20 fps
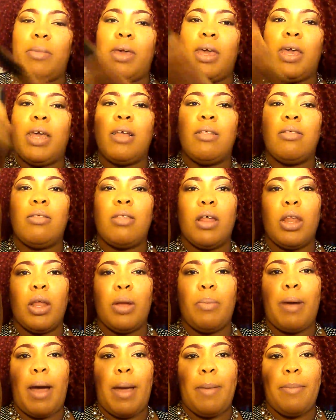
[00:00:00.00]
Me
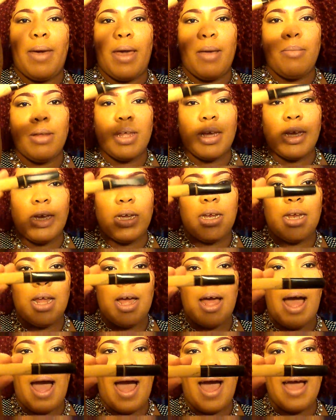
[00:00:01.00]
concealer by Maybelline.
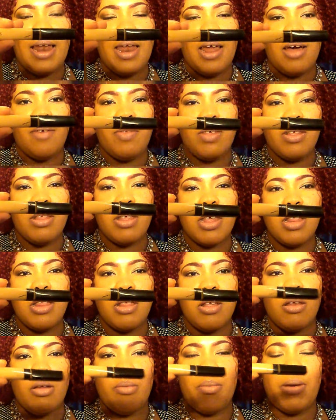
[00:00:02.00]
I love this
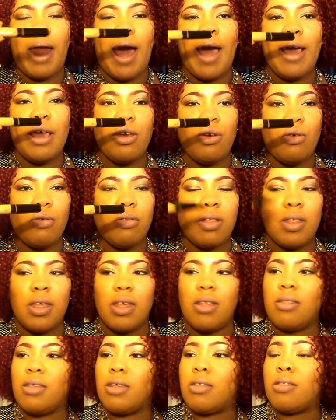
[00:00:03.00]
concealer, but I use
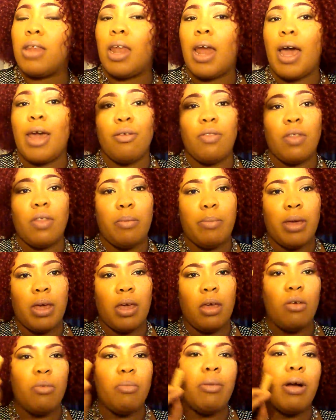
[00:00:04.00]
this. It's lighter than
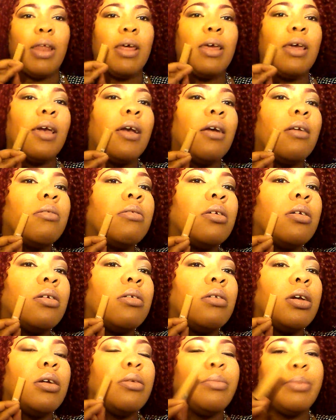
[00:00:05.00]
me. You probably can't
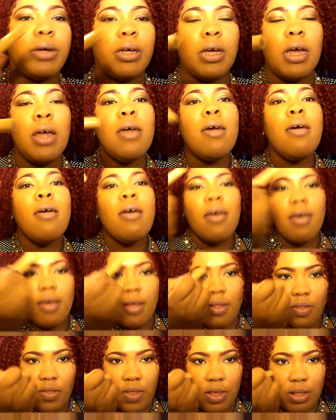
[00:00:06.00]
tell here, but
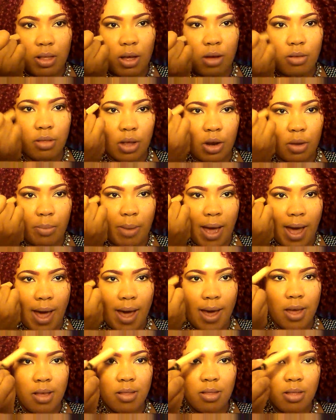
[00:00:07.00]
this goes under my
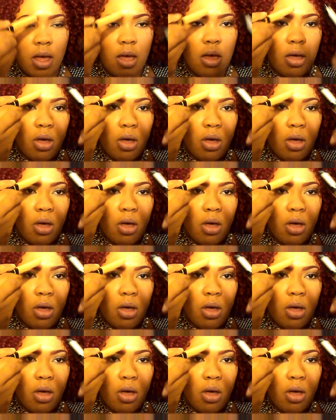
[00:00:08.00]
eyes